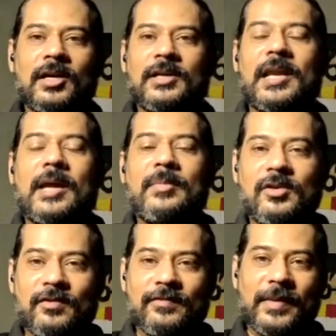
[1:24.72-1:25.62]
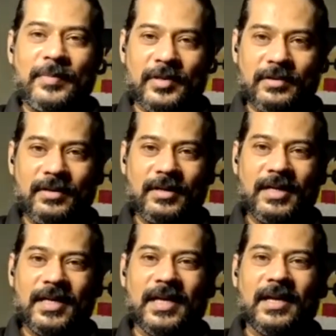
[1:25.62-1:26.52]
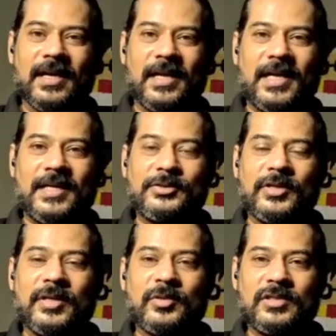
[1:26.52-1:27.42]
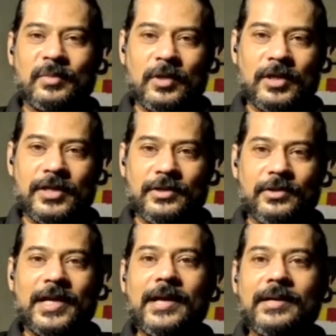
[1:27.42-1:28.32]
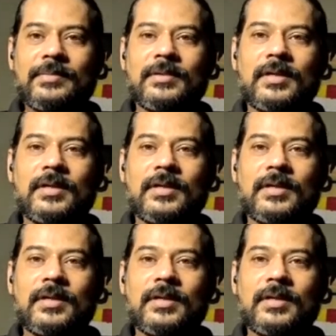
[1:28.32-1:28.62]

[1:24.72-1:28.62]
grabbing your weapon, and so he puts the bullet in your head.